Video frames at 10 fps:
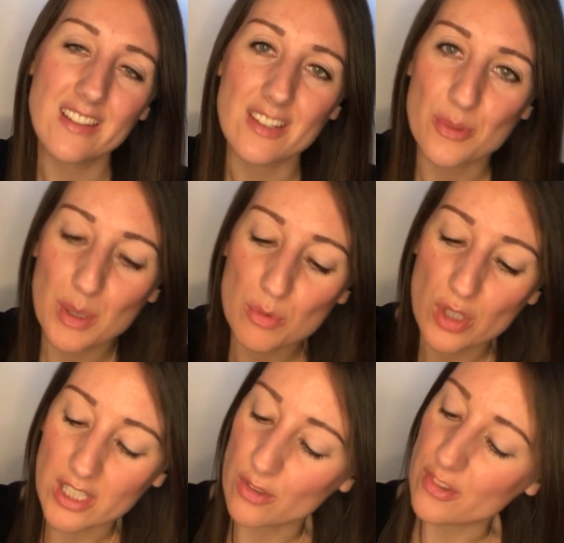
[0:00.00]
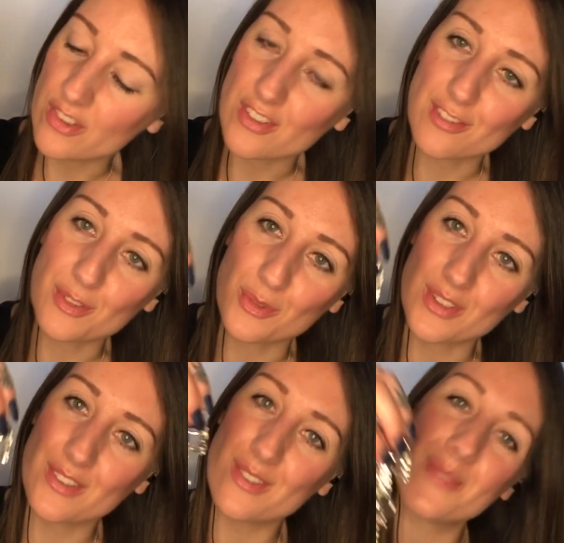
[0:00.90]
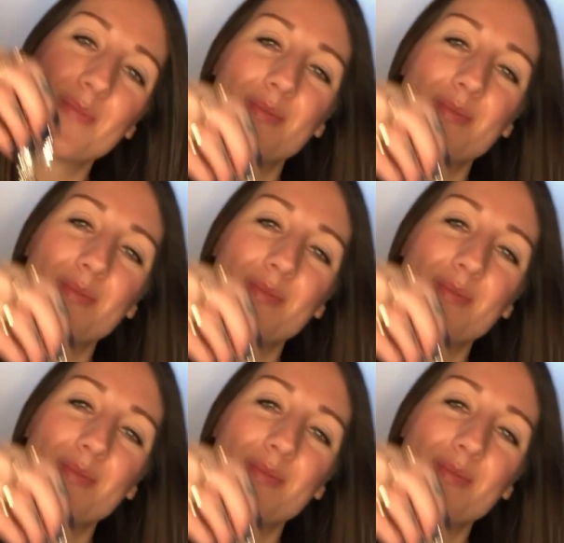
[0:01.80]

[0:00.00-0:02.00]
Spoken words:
That's why I'm trying all these different ones.